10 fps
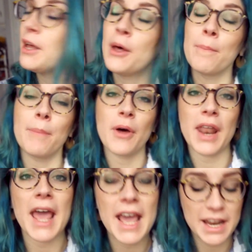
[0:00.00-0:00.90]
But
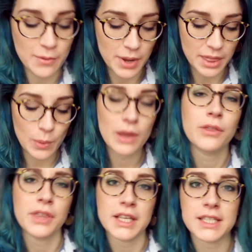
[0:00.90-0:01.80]
anyway, they were
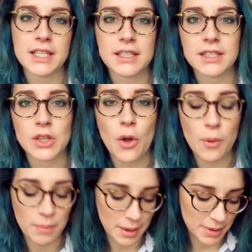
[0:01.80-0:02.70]
theses, so
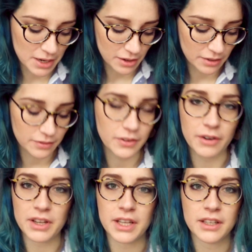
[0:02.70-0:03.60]
maybe not
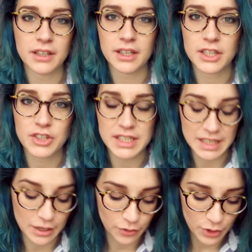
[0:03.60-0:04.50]
very
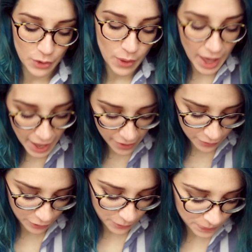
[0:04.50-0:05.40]
interesting for you. I don't
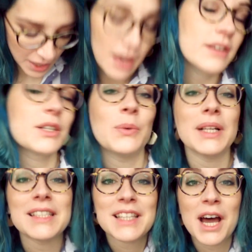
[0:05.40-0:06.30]
know. So we'll
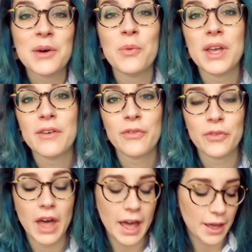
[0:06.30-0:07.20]
start with
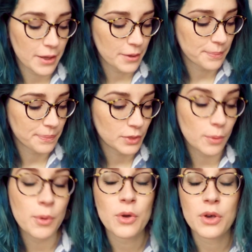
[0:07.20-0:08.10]
the
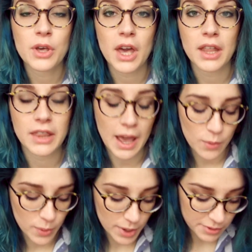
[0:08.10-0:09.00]
book that we
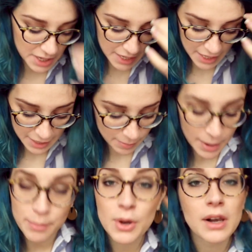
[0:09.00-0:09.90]
were reading in my
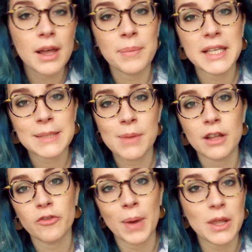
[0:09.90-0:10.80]
book club this
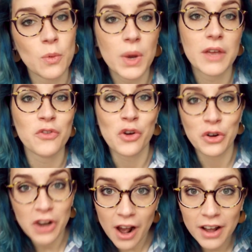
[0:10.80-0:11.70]
month. By the way, if you're
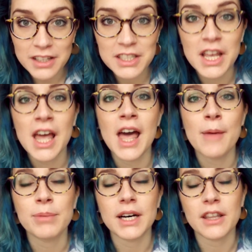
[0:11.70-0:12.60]
not
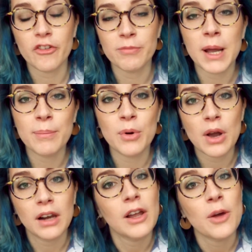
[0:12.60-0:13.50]
part of my book
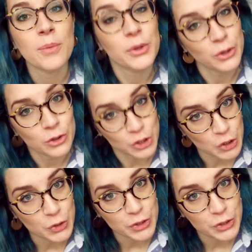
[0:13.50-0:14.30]
club, you should.